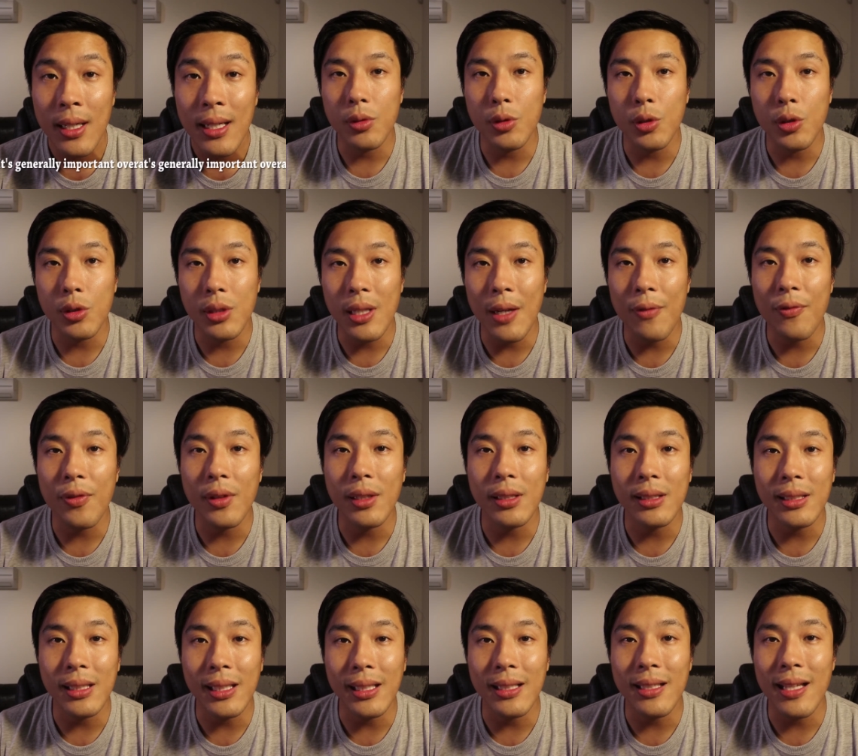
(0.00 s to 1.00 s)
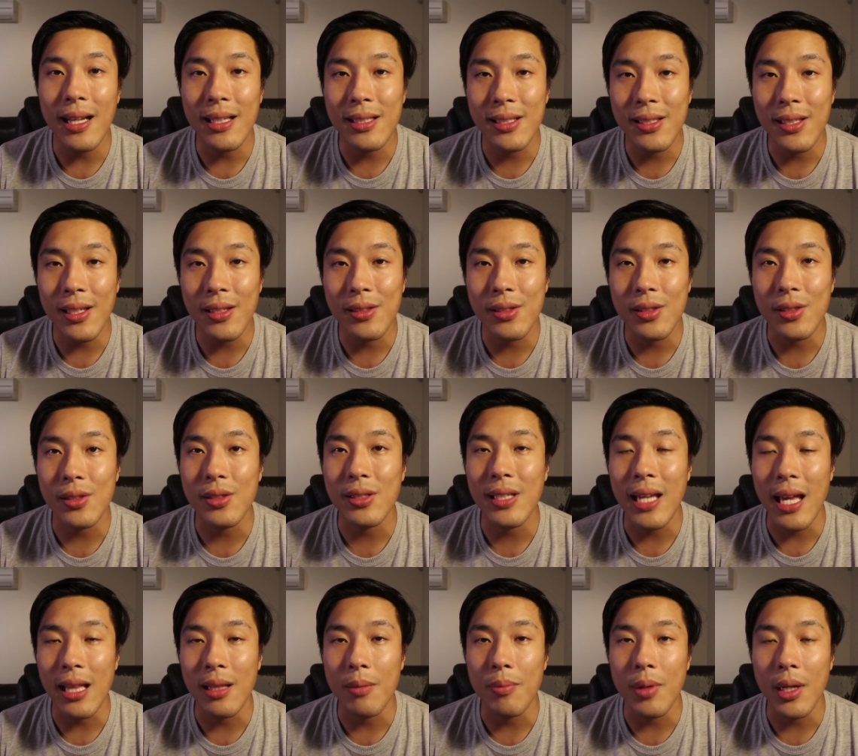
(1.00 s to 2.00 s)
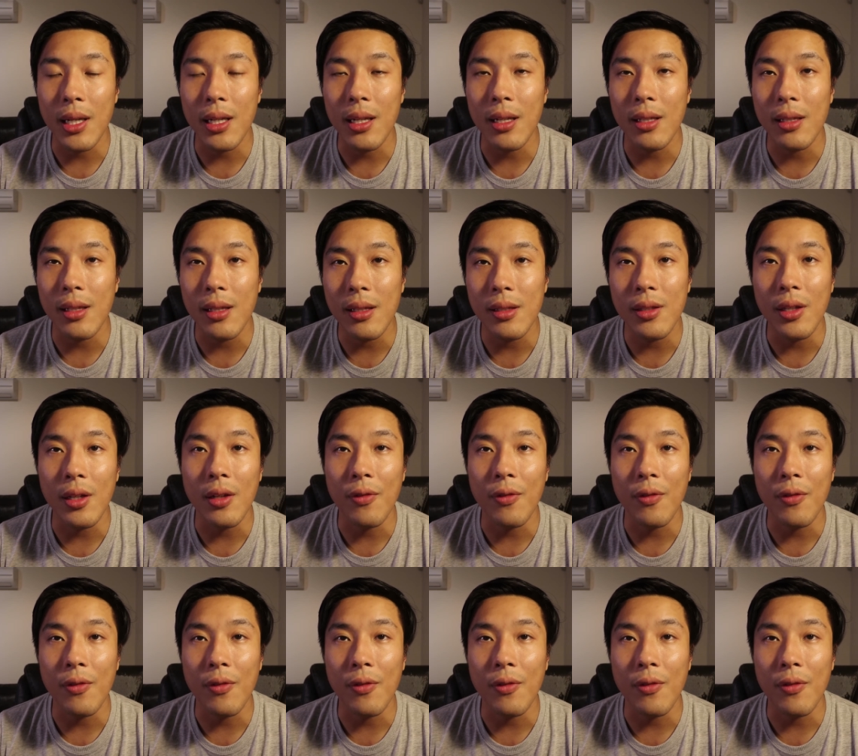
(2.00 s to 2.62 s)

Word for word: You definitely need that sensors calibrated,